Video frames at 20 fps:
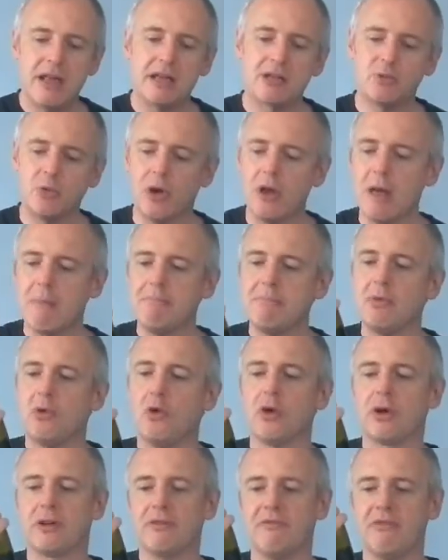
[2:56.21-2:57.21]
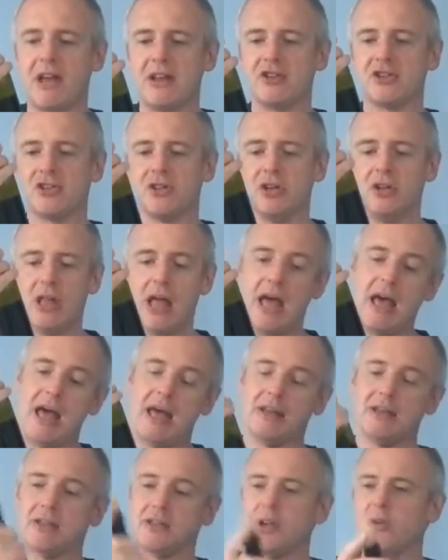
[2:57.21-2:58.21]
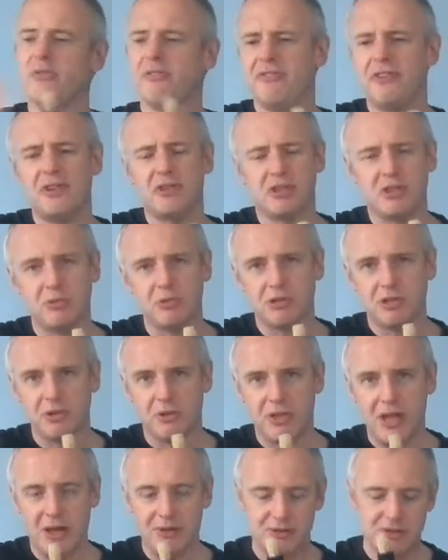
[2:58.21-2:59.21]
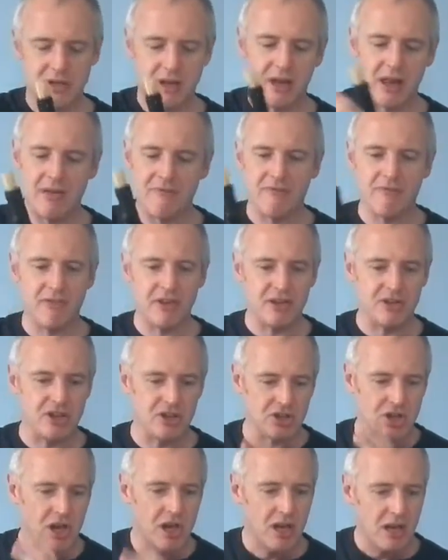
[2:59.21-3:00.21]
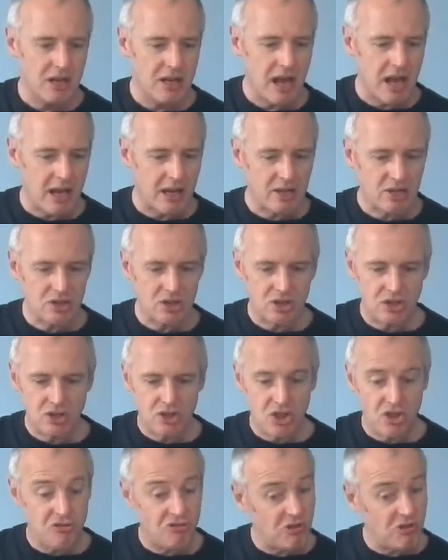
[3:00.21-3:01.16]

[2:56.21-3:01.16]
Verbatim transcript: Next one, more conventional, and so first two were 2011 vintage, next